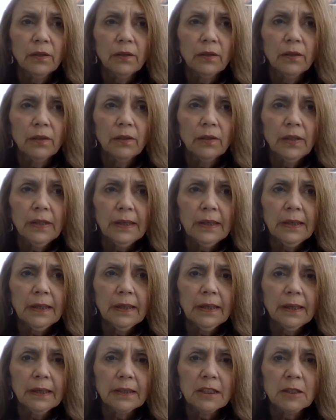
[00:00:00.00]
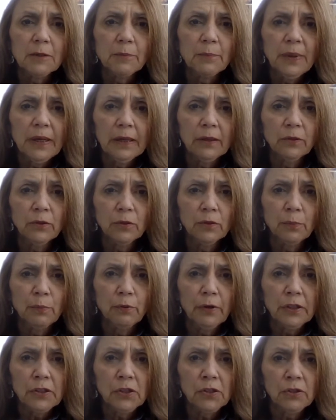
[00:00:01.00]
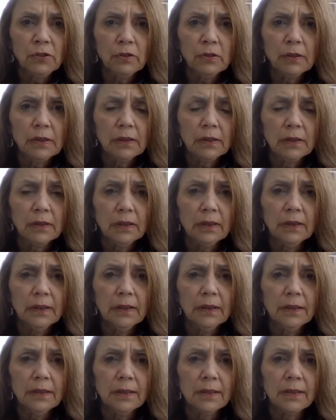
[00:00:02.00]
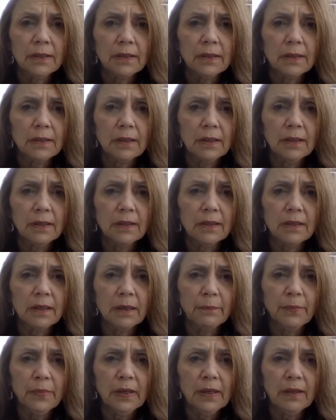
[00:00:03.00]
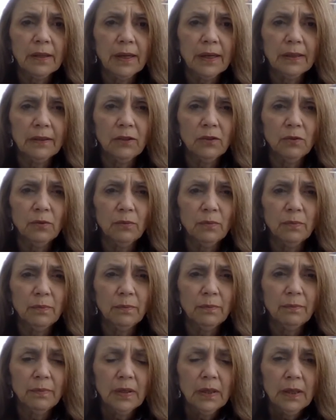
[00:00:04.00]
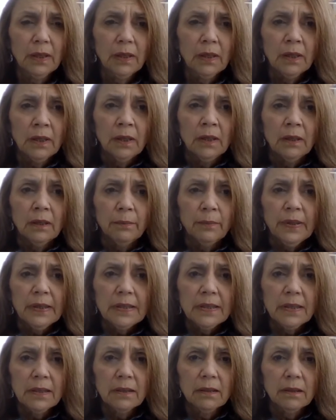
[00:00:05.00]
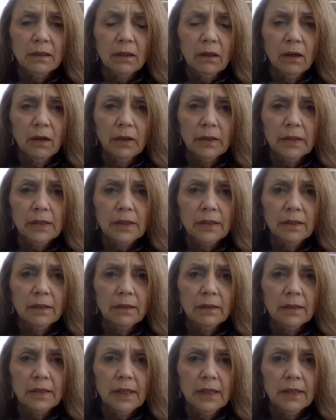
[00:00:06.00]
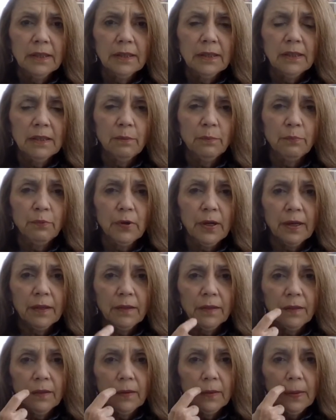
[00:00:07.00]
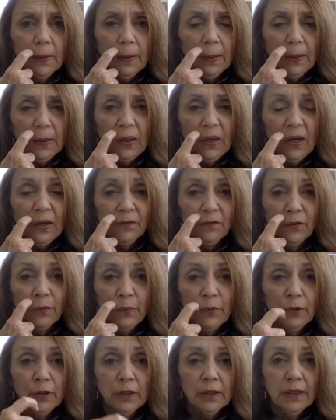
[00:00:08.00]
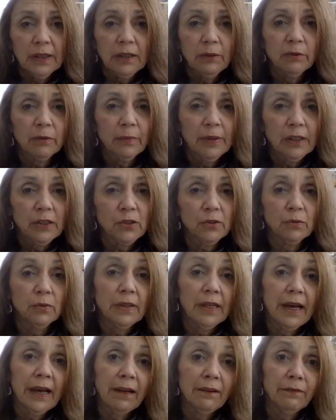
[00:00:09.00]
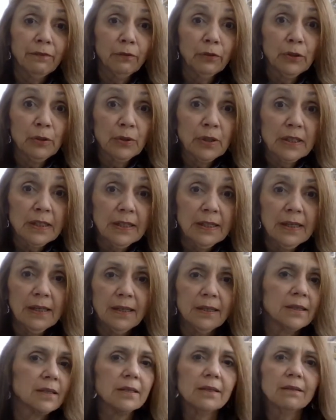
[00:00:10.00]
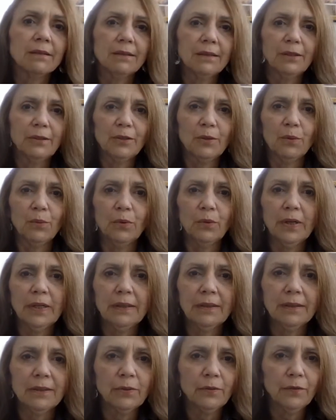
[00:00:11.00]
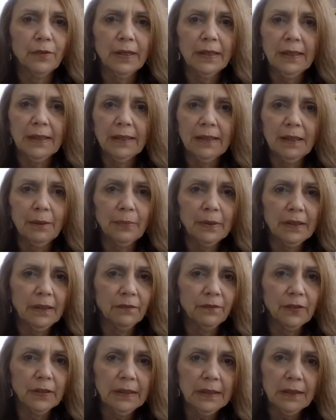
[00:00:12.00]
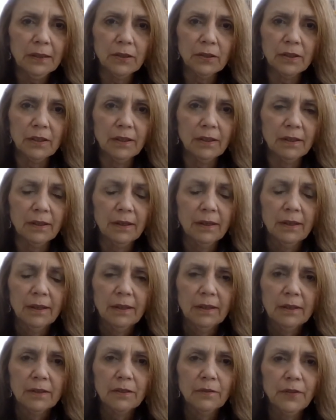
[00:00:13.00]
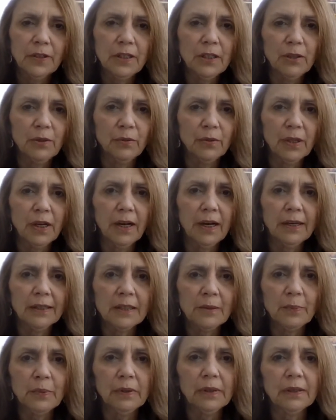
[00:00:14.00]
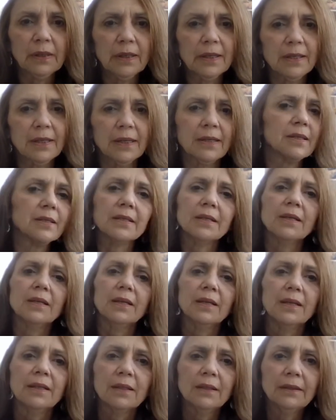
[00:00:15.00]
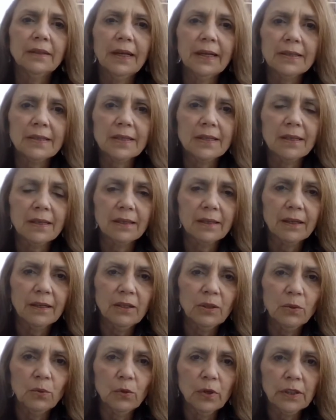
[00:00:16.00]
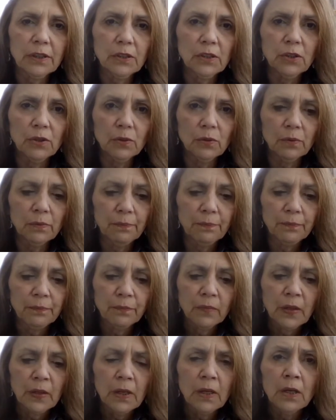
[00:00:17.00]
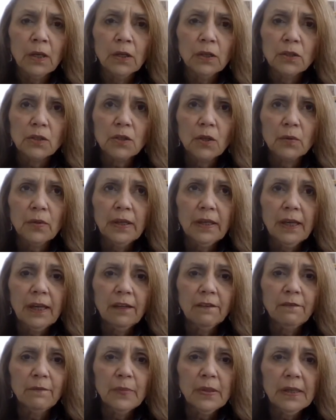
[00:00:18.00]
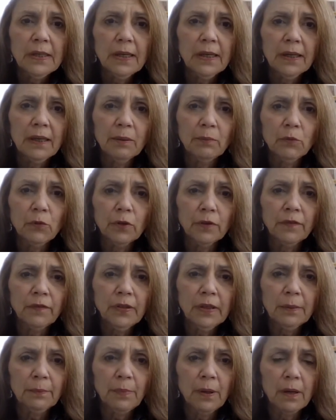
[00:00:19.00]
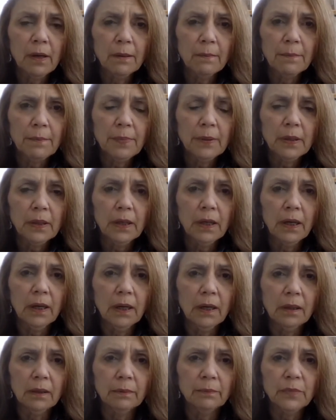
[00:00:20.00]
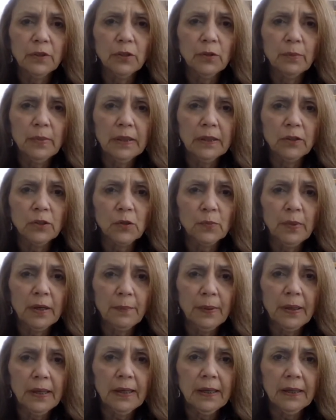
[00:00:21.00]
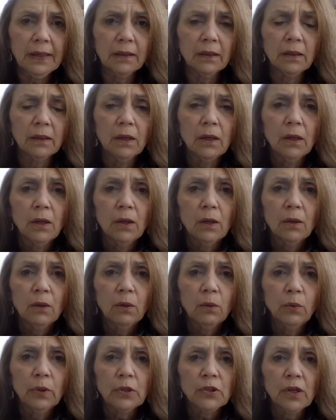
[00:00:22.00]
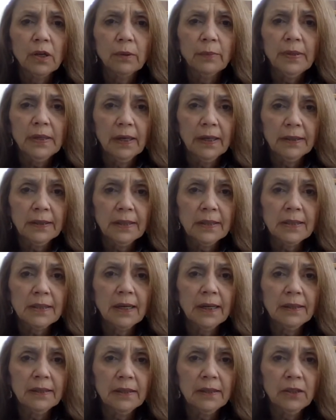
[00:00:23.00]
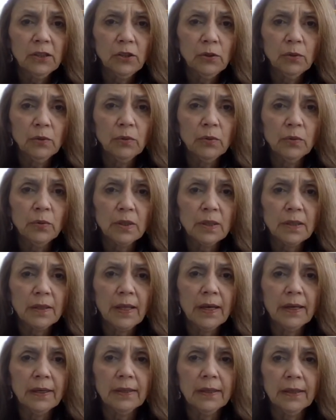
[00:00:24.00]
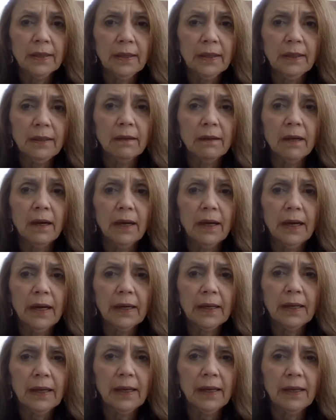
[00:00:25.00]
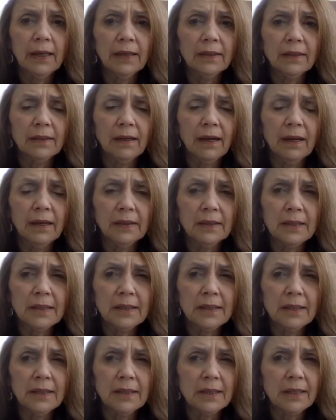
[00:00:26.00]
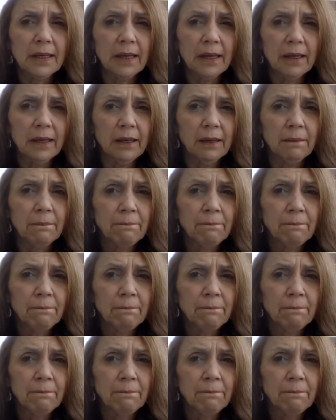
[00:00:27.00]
the expander pressure is something that makes it hard to take a deep breath. And God forbid anyone makes you laugh or you sneeze. You don't want to invite anybody funny to visit you in the hospital, because that's the last thing that you want to do. So they gave me a morphine pump to manage my pain, which I'll be honest, I did use that night. I can't honestly say